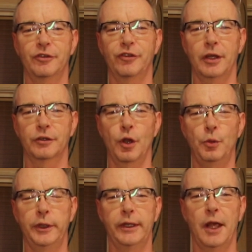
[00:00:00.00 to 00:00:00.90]
channel
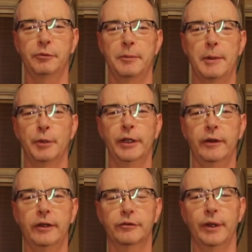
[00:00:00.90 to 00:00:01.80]
grow, and it helps me bring you
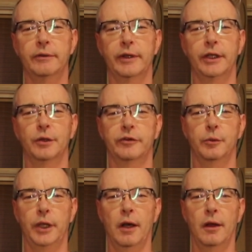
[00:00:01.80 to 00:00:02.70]
these great videos that
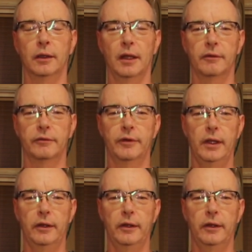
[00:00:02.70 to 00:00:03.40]
we all love.